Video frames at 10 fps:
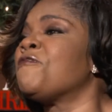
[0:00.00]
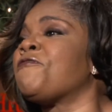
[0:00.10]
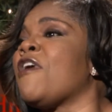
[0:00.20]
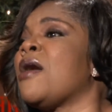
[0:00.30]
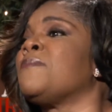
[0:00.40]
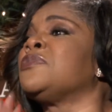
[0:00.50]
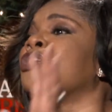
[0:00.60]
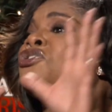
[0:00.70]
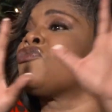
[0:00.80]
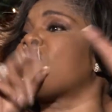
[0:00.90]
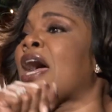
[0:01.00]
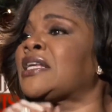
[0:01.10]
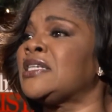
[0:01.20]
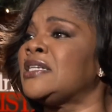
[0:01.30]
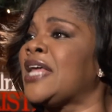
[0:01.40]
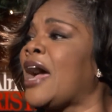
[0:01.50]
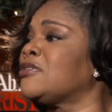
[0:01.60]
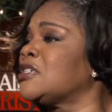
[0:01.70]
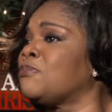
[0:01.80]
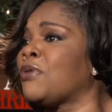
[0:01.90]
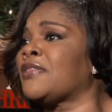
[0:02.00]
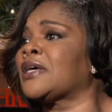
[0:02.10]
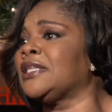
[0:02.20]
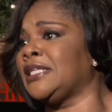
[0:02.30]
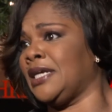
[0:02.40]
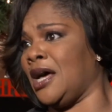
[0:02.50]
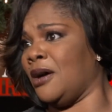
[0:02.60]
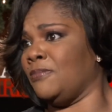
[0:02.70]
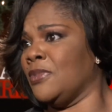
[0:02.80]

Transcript: from the director down to the brother cleaning up.